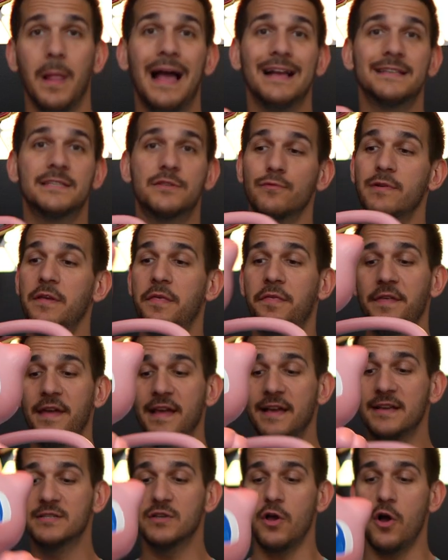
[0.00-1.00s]
last three
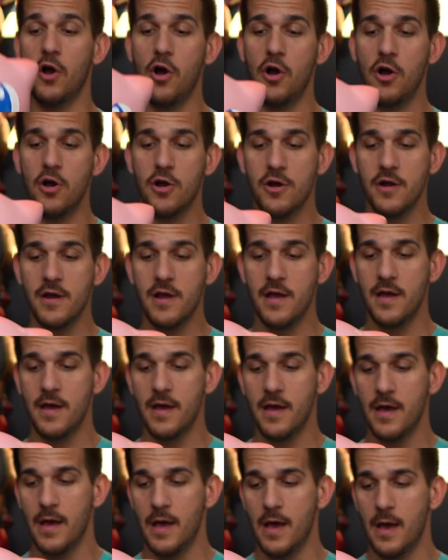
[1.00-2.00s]
things are
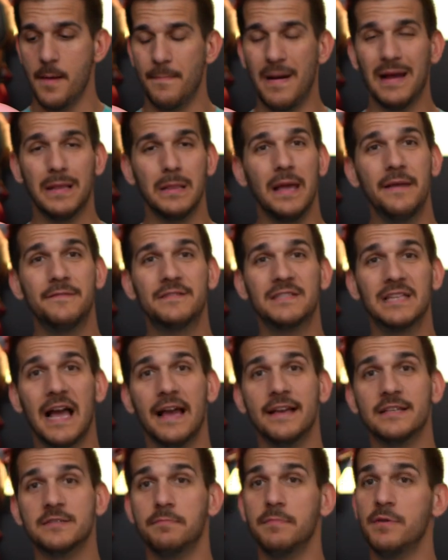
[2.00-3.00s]
my
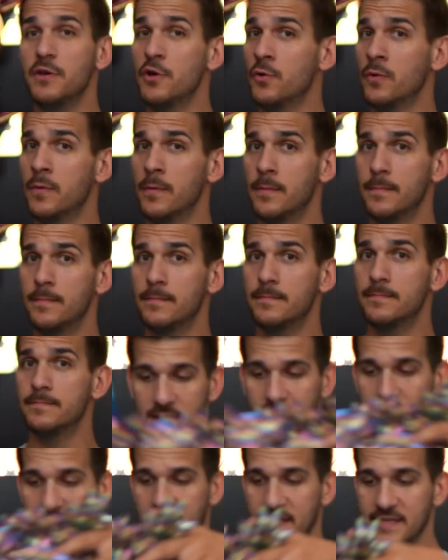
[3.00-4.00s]
life-size Mew,
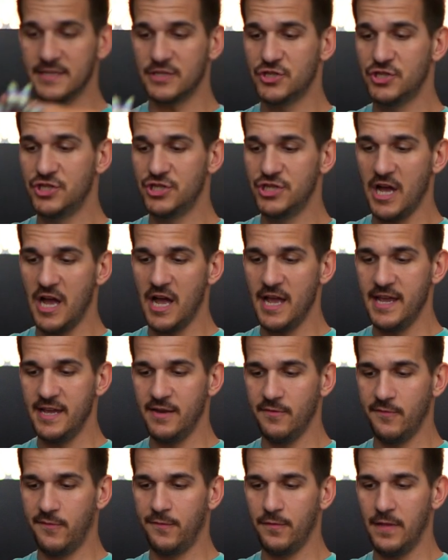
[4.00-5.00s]
this
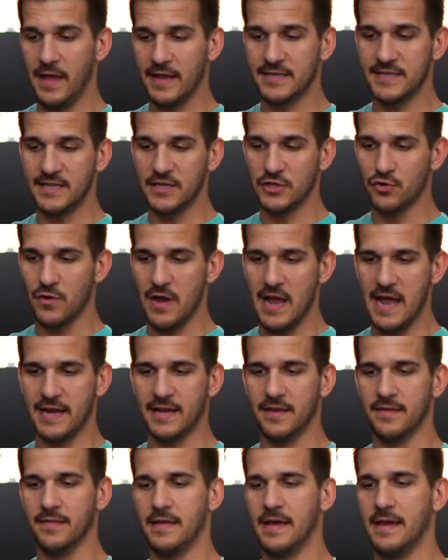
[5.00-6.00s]
giant flexi
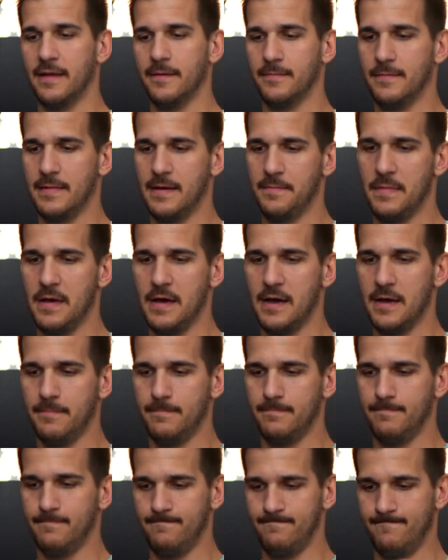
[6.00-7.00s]
dragon that I'm
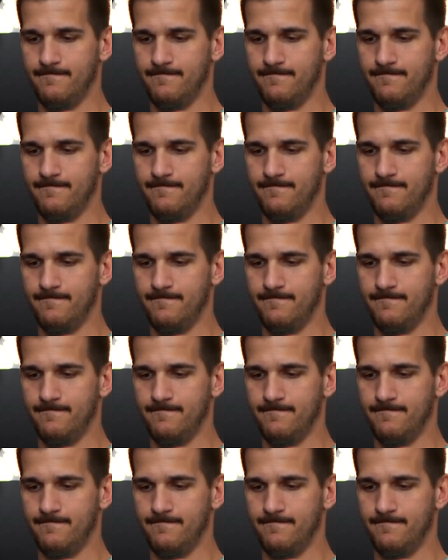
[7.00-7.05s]
not